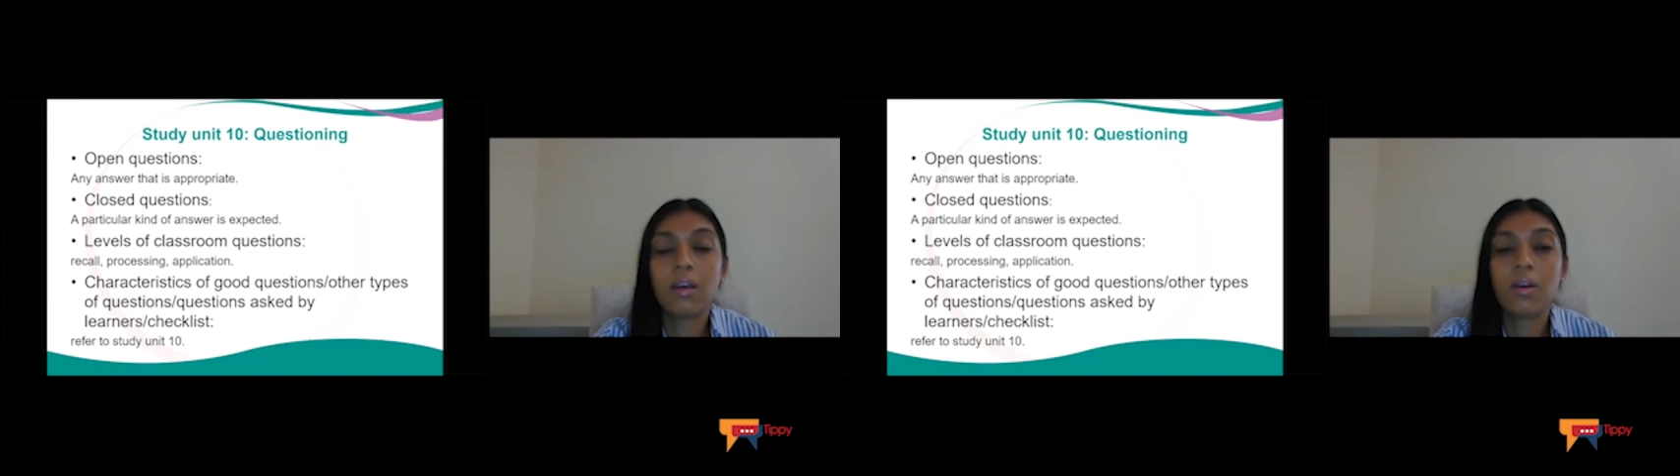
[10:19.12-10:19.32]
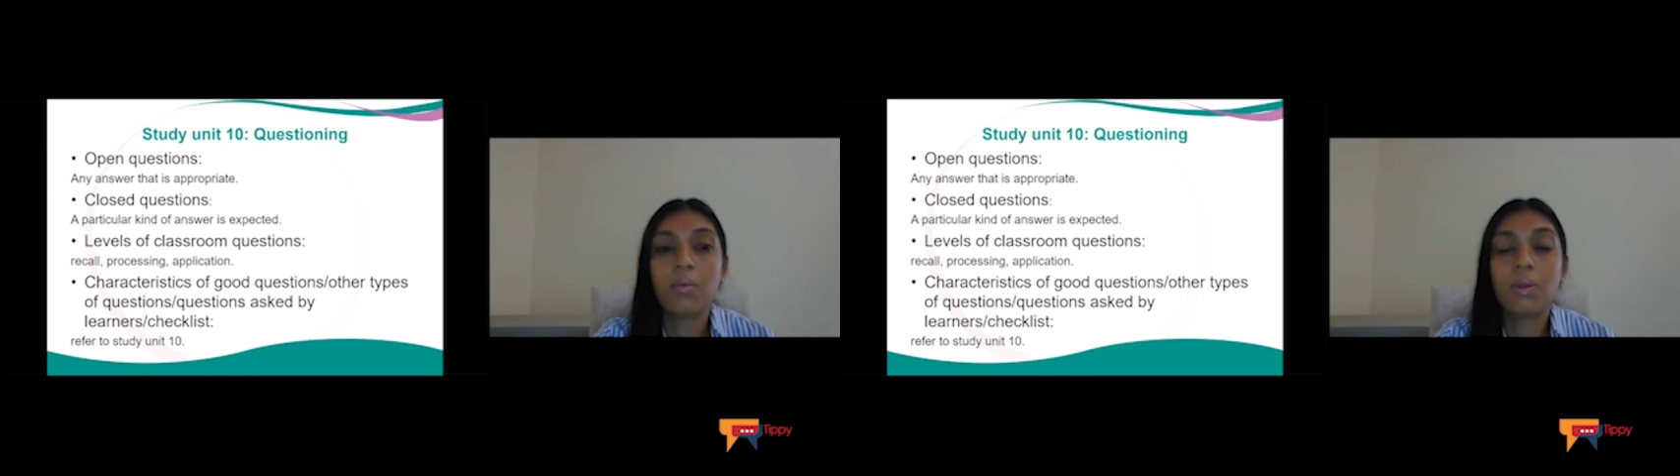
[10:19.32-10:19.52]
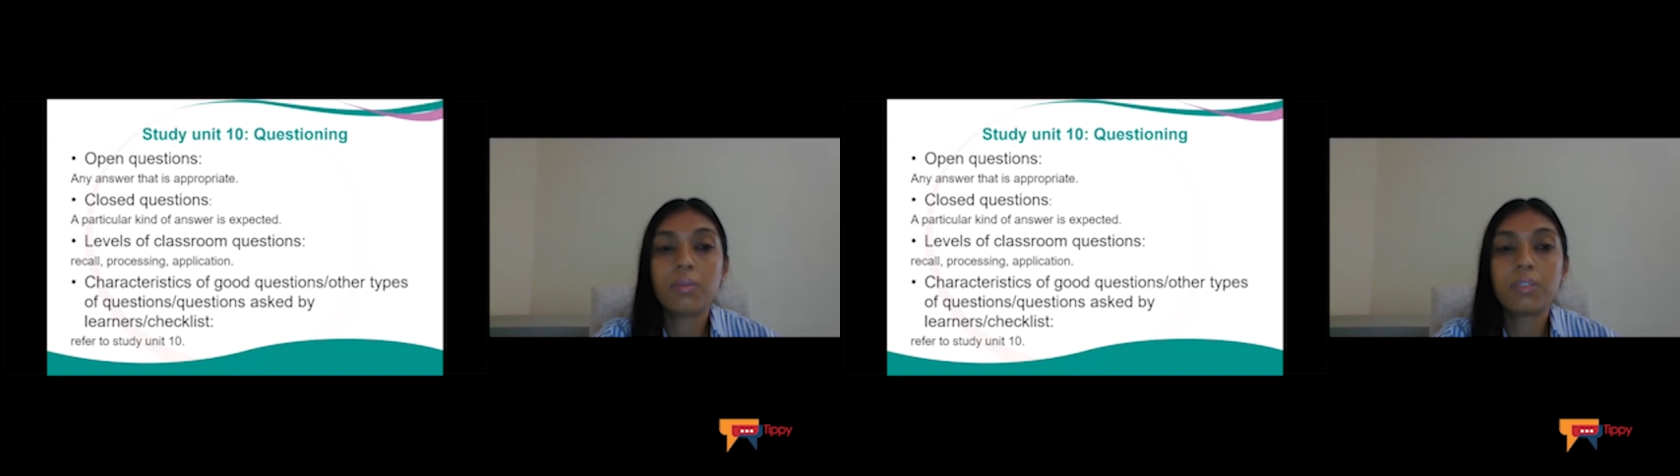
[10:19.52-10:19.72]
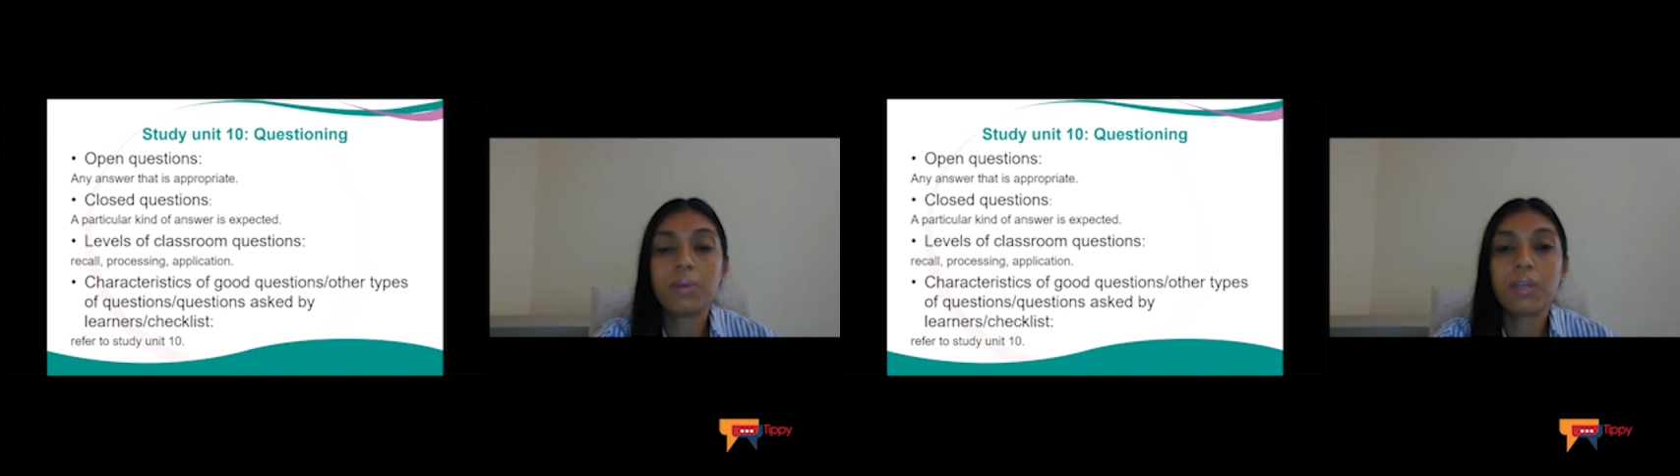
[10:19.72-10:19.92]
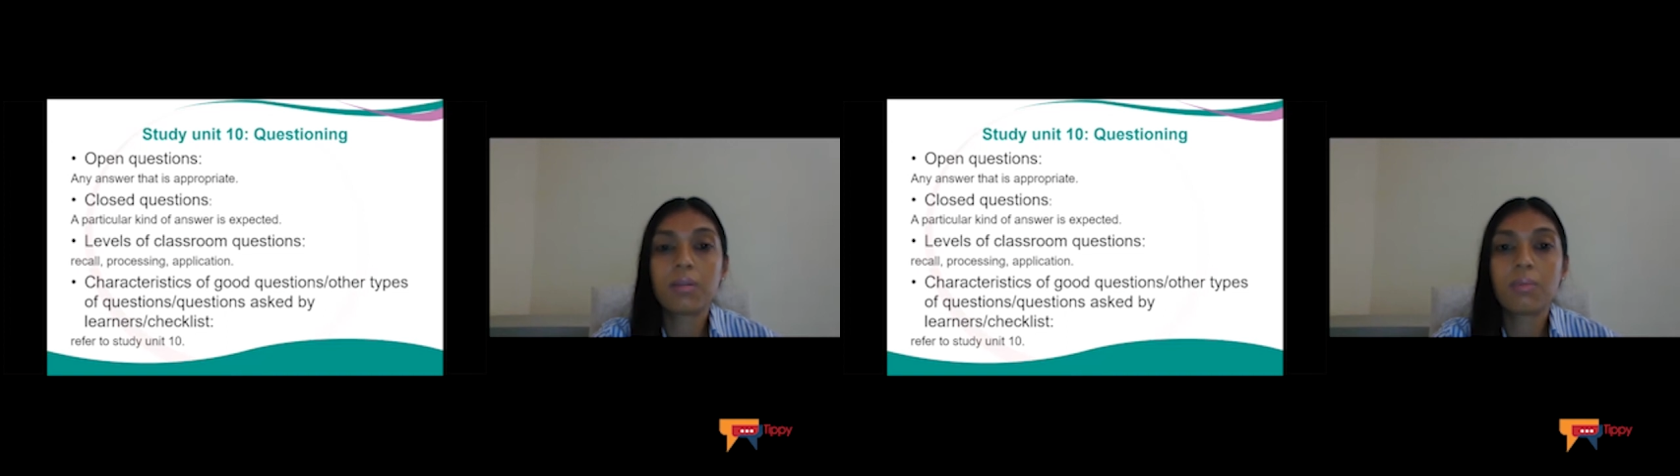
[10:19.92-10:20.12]
When we
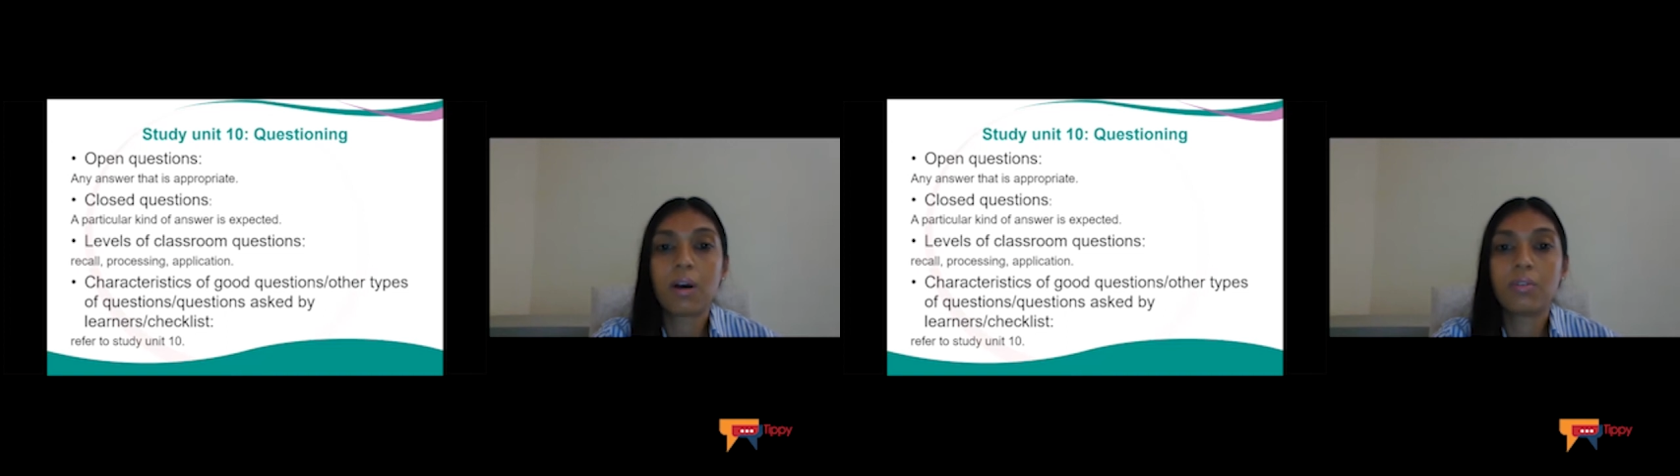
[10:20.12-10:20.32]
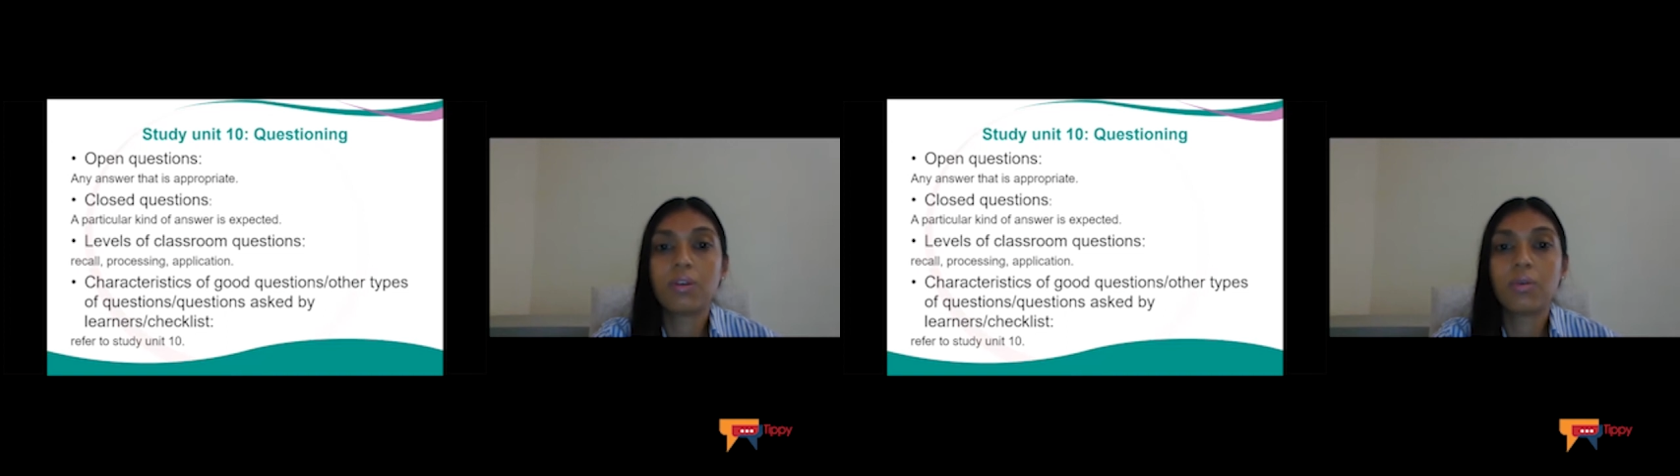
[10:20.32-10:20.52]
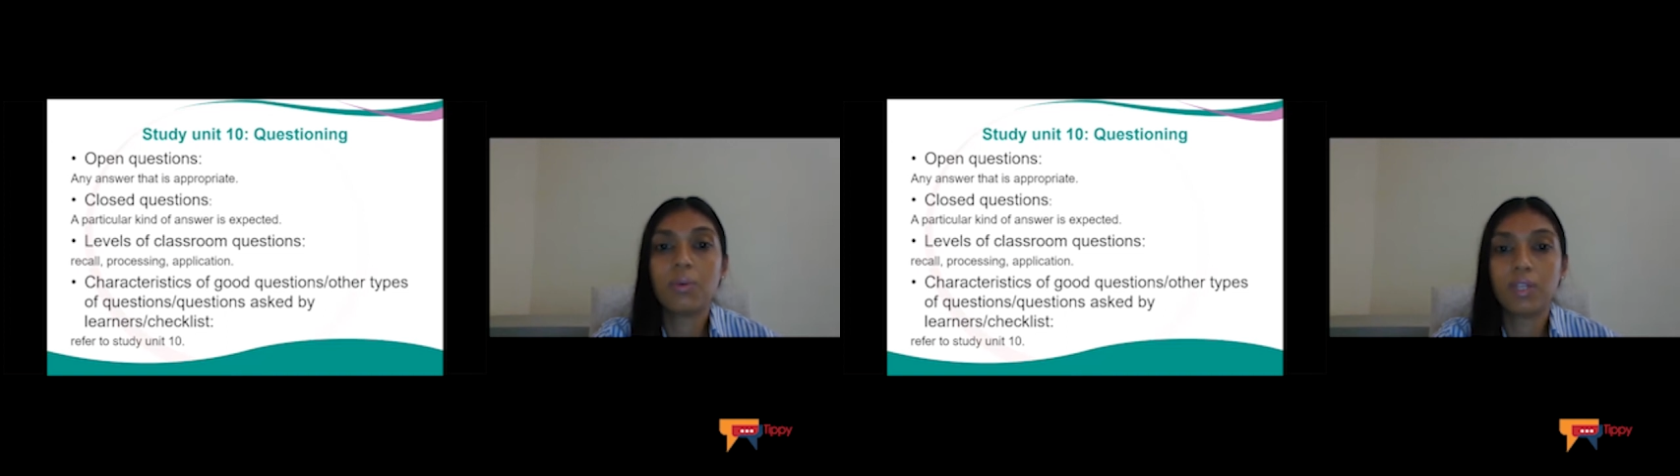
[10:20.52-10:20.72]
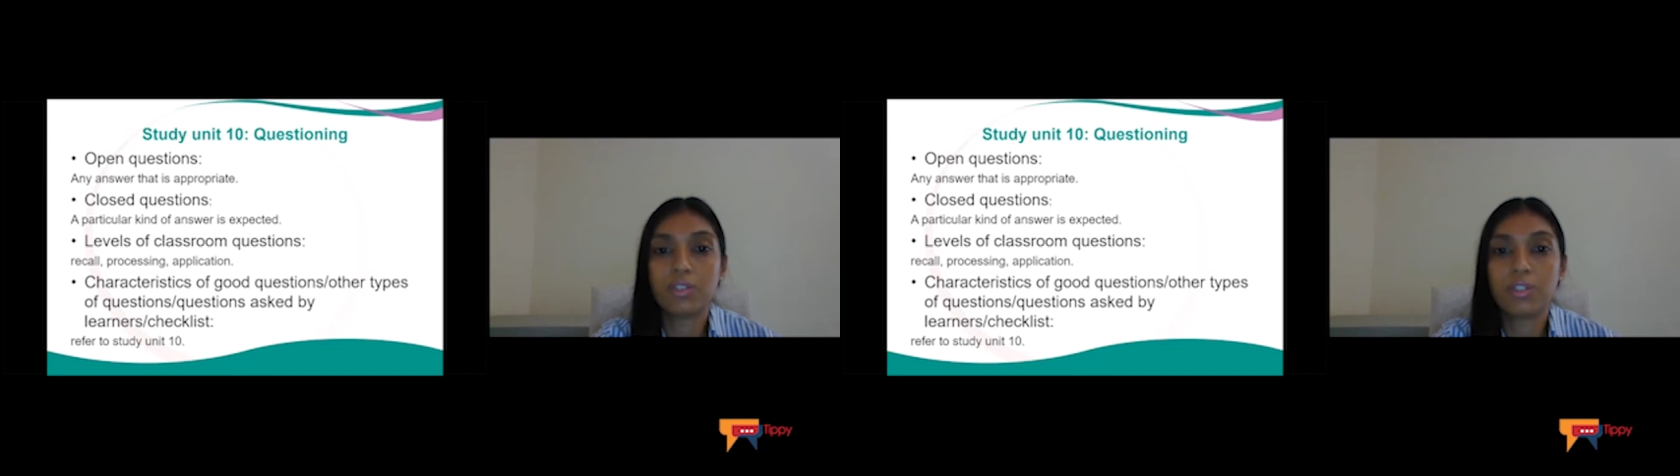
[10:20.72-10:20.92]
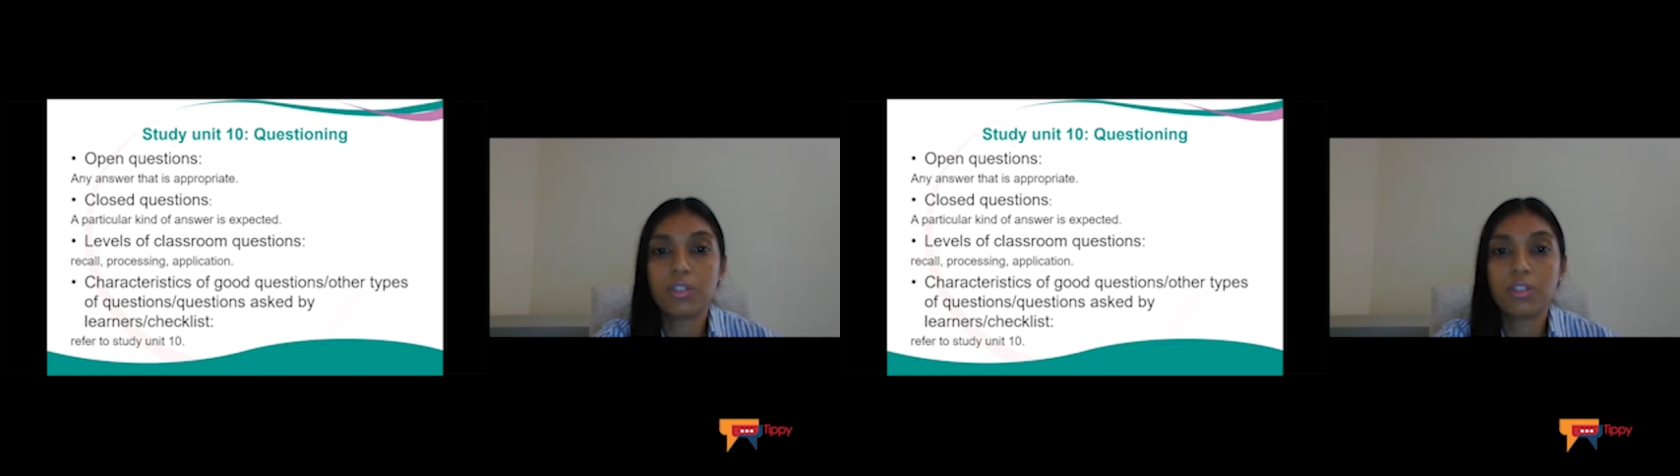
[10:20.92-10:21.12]
speak about questions,